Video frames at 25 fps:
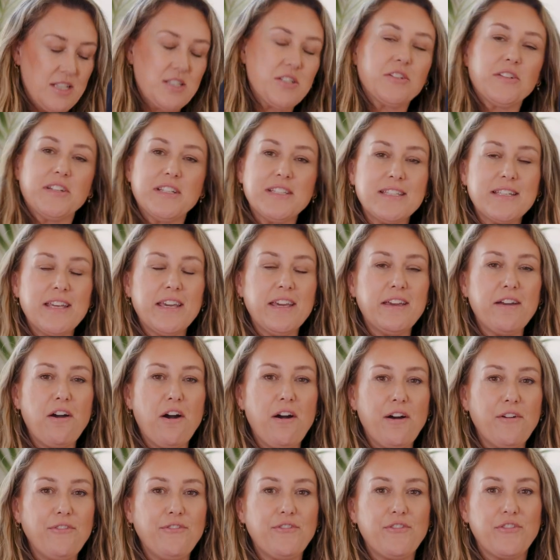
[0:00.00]
So let's kick
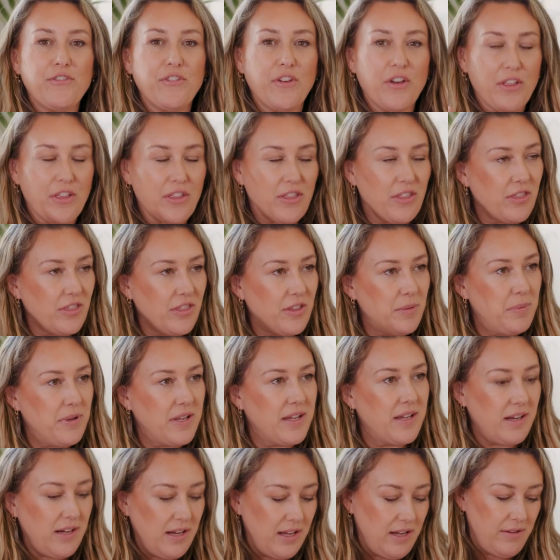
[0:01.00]
off the
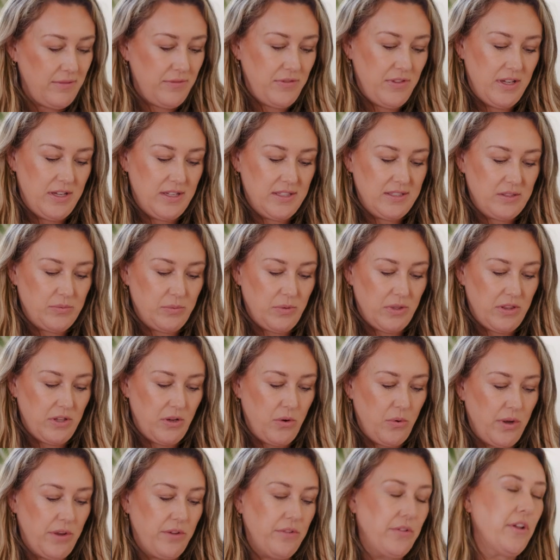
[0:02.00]
beginning of this with a
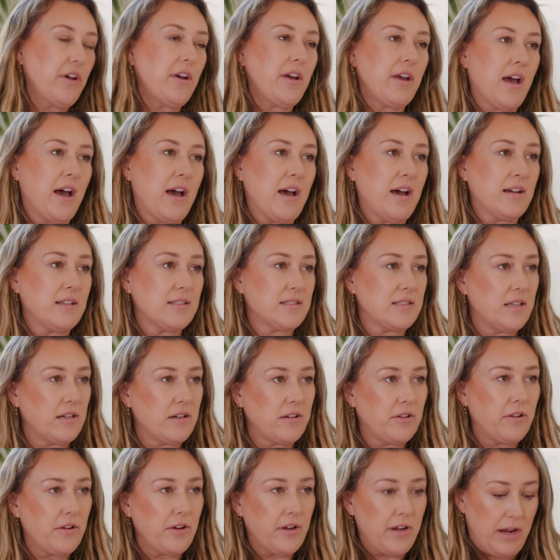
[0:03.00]
quick look at
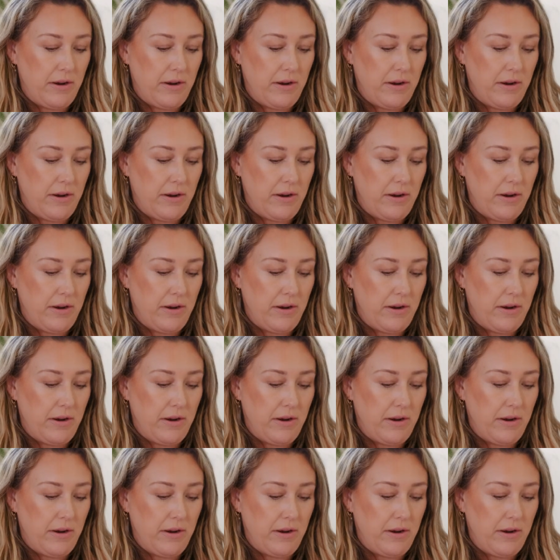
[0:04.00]
Santa Clara